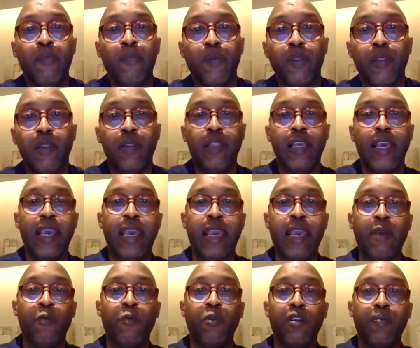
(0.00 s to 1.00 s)
They
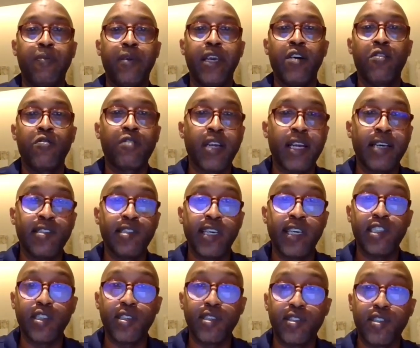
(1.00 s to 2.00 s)
will be
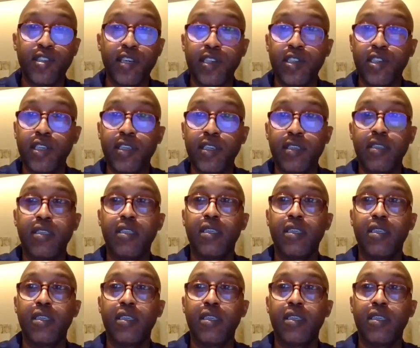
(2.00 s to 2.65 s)
organizational structure,